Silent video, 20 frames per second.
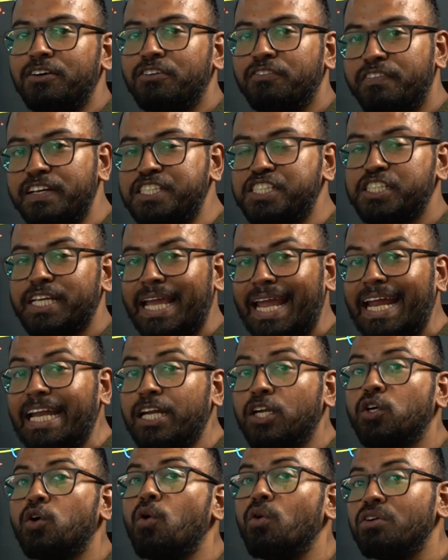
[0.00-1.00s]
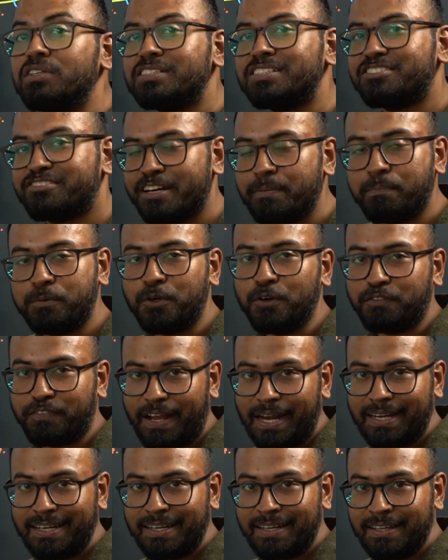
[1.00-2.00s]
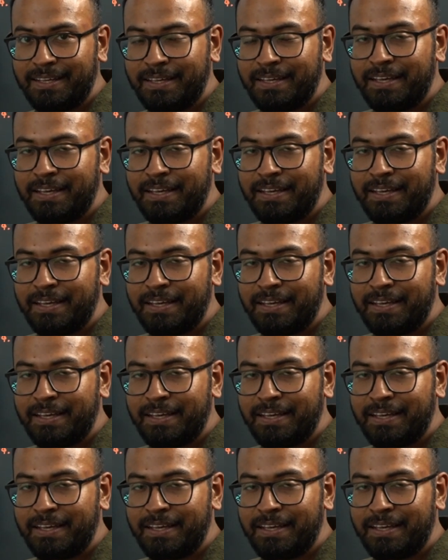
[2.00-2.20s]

which encodes tryptophan,